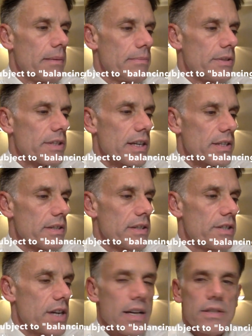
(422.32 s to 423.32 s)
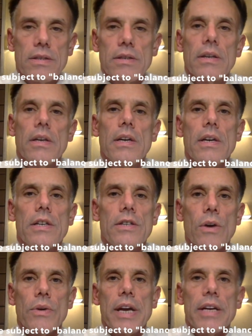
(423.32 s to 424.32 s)
discussed in the Johnson
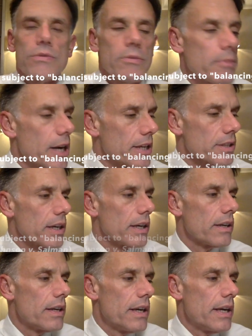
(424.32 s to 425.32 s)
note case from Nebraska.